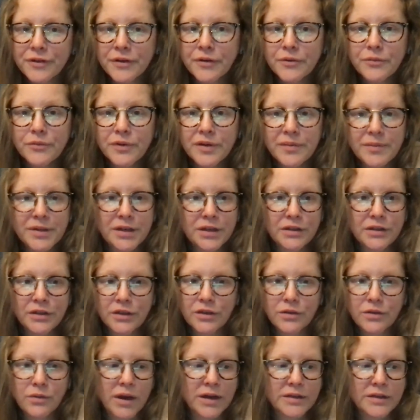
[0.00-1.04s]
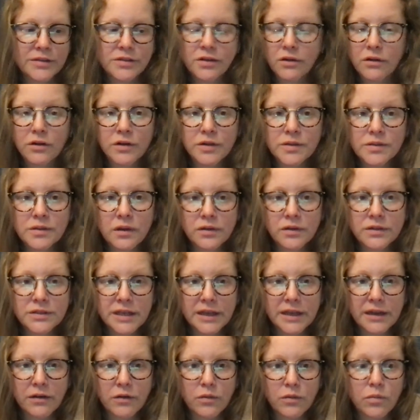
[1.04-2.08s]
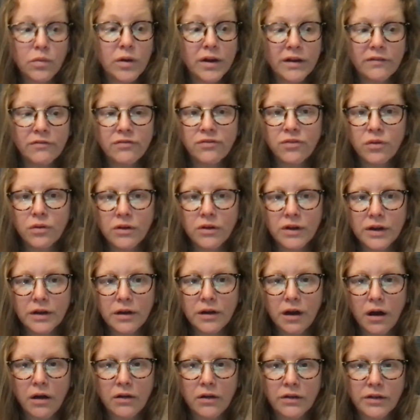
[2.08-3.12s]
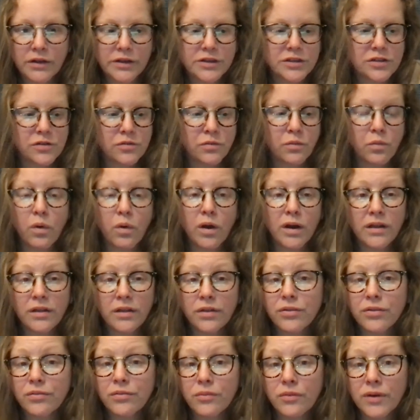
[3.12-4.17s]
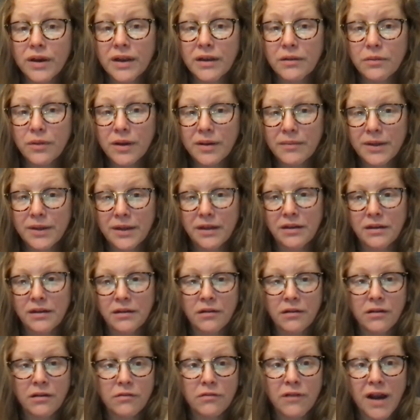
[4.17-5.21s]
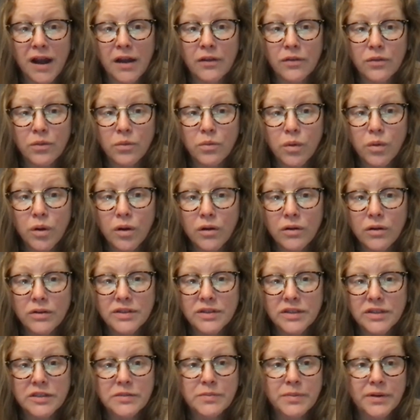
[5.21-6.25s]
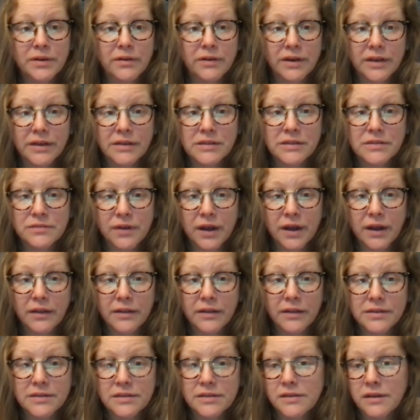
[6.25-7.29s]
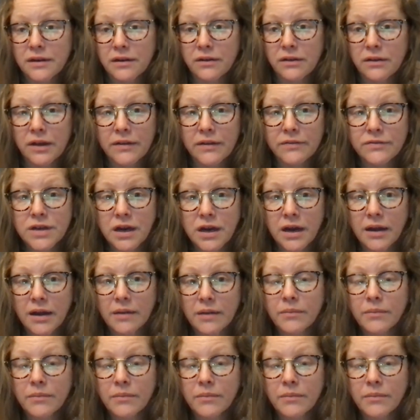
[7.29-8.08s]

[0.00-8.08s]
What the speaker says: women in the US are assaulted, or 1 in 4 in college, and 1 in 3 women around the world experience violence in their lifetime?